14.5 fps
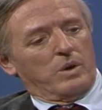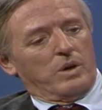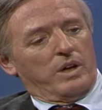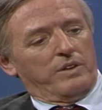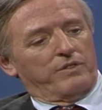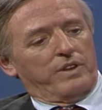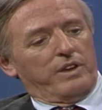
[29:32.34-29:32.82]

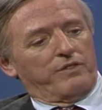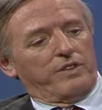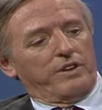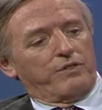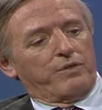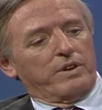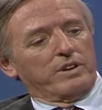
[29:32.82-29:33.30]
if, if,
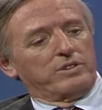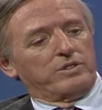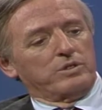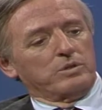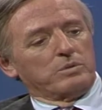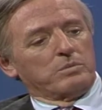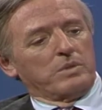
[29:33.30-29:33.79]
if we
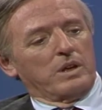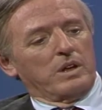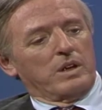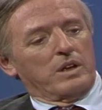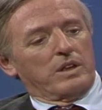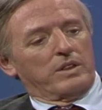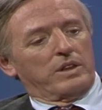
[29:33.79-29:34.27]
assume
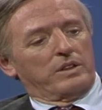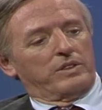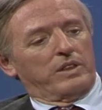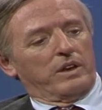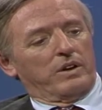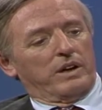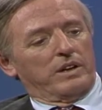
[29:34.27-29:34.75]
that
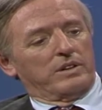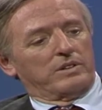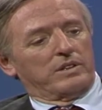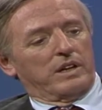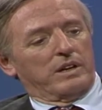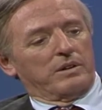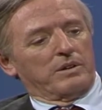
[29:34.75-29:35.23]
there is
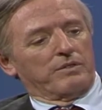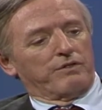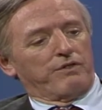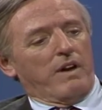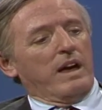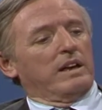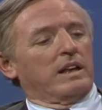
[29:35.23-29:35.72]
a
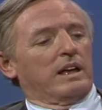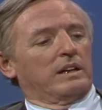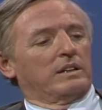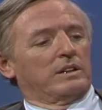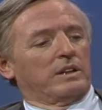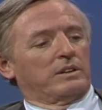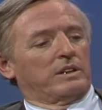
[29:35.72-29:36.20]
finite,
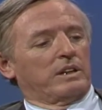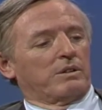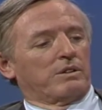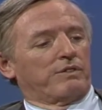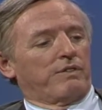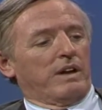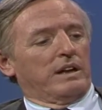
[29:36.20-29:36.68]
that there
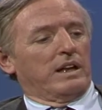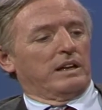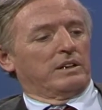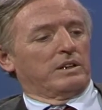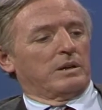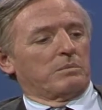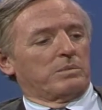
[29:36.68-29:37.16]
are a
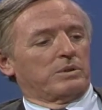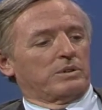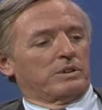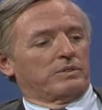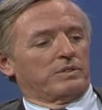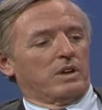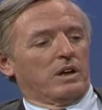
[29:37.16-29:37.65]
finite number
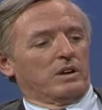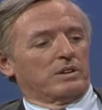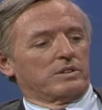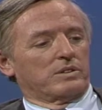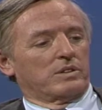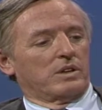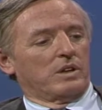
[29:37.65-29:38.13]
of
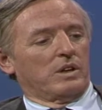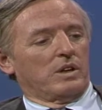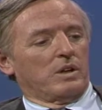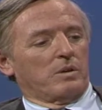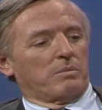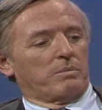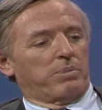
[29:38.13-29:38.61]
dollars
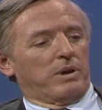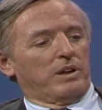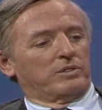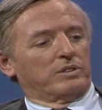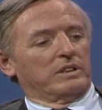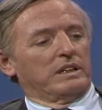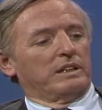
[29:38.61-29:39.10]

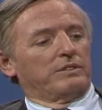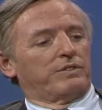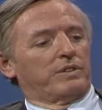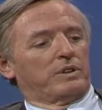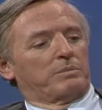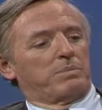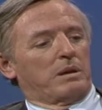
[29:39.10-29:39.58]
plus an
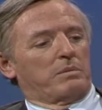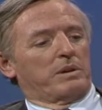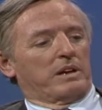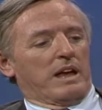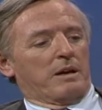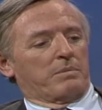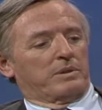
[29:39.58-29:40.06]
infinite
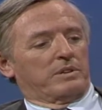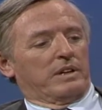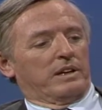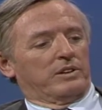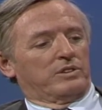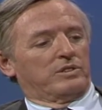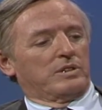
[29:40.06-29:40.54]
public
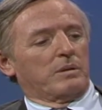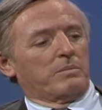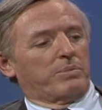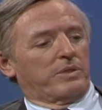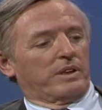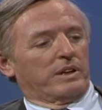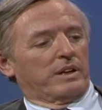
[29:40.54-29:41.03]
appetite,
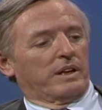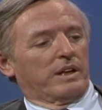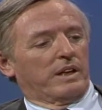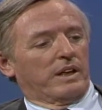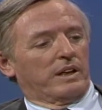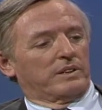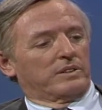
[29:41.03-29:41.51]
something
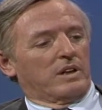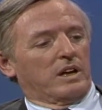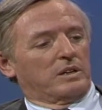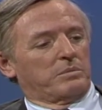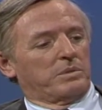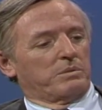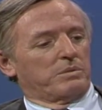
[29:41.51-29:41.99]
has got
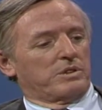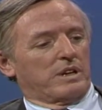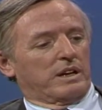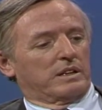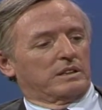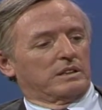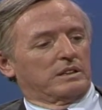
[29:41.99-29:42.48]
to be
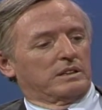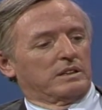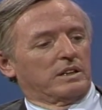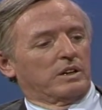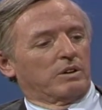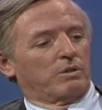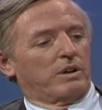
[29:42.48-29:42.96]
rejected
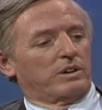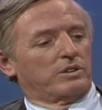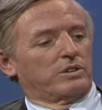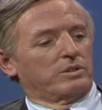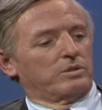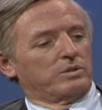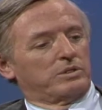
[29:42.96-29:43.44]

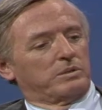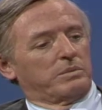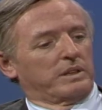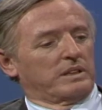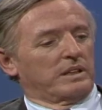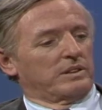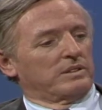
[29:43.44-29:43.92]
question who should
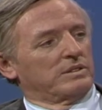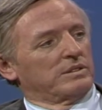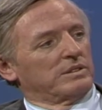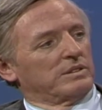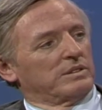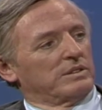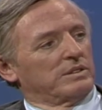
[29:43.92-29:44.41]
make that decision?